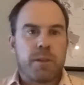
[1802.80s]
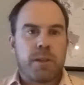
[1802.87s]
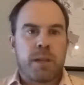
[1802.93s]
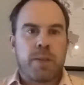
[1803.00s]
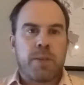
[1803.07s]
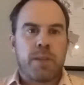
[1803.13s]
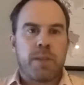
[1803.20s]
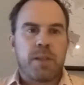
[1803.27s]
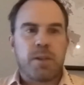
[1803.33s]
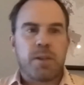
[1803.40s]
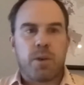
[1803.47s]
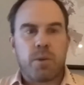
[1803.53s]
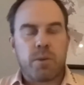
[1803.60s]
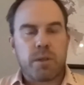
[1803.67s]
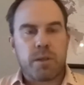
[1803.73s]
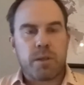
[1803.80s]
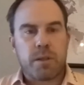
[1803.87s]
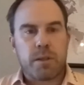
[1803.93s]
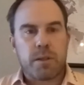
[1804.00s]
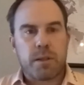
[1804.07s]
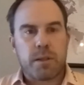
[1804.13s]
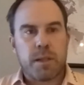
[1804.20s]
times. He's always
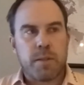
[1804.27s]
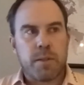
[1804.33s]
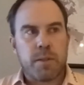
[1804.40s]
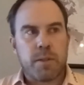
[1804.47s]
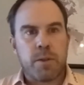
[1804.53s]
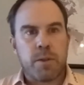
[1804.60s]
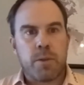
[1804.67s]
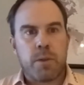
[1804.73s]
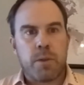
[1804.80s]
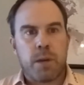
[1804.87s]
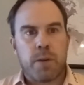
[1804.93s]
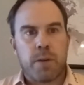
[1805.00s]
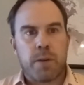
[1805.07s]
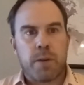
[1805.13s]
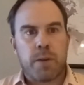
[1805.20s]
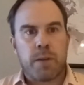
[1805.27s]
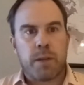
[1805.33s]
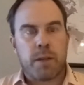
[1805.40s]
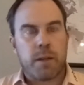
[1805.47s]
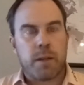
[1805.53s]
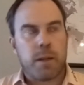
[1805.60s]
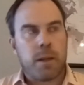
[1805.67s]
seems to do well around
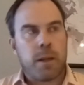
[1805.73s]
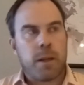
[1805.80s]
there.